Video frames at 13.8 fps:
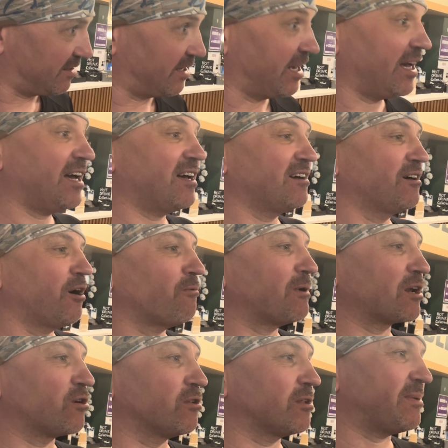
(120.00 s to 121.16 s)
Yeah? Oh, well,
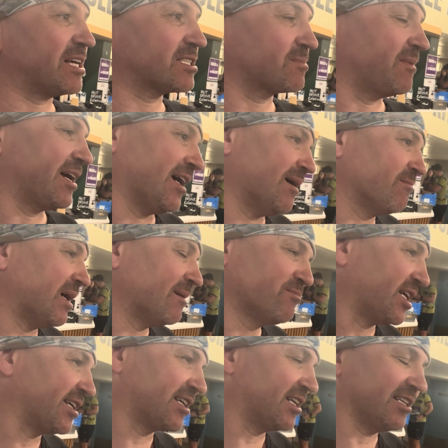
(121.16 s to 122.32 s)
all the best, mate. I'm
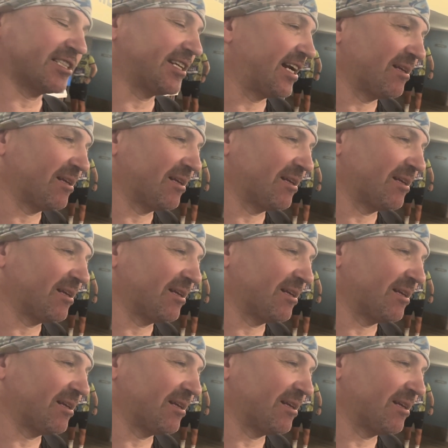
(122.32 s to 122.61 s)
taking it steady